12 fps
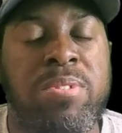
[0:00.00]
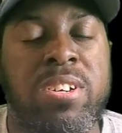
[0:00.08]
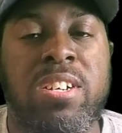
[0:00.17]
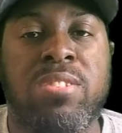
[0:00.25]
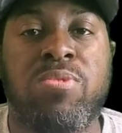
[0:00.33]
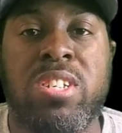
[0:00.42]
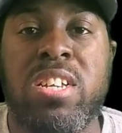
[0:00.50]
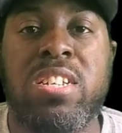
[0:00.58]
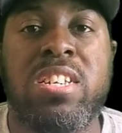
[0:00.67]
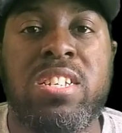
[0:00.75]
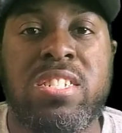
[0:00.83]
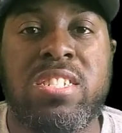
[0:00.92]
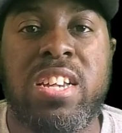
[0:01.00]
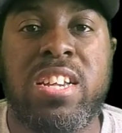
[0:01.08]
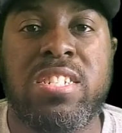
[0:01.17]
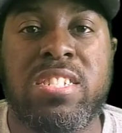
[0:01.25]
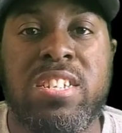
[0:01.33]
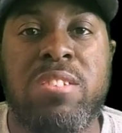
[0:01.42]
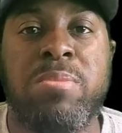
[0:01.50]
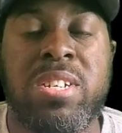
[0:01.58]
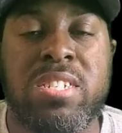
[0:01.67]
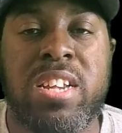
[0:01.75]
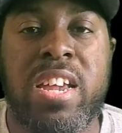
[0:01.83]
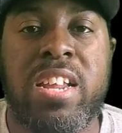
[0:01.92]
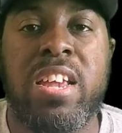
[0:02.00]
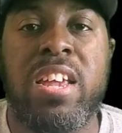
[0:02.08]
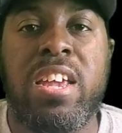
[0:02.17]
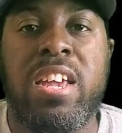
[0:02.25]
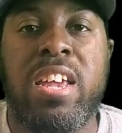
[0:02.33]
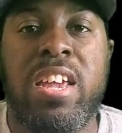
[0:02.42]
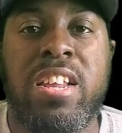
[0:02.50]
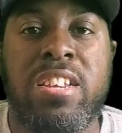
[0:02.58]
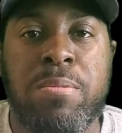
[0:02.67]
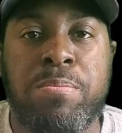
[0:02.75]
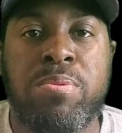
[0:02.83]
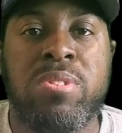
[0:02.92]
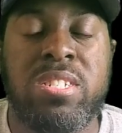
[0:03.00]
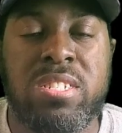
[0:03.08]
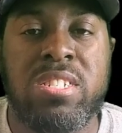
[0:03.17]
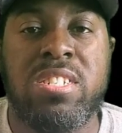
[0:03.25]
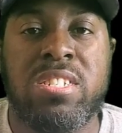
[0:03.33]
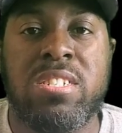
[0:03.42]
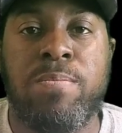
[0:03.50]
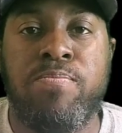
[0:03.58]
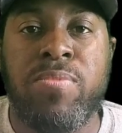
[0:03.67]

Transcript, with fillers: because we didn't get a chance to see much of that in the preseason.